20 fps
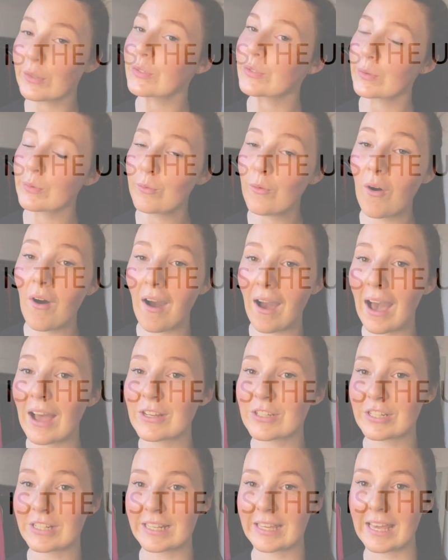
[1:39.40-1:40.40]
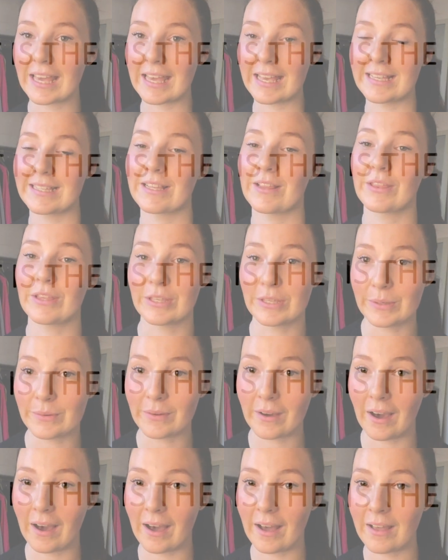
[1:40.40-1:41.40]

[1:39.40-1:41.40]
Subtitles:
So what actually is the UCAT?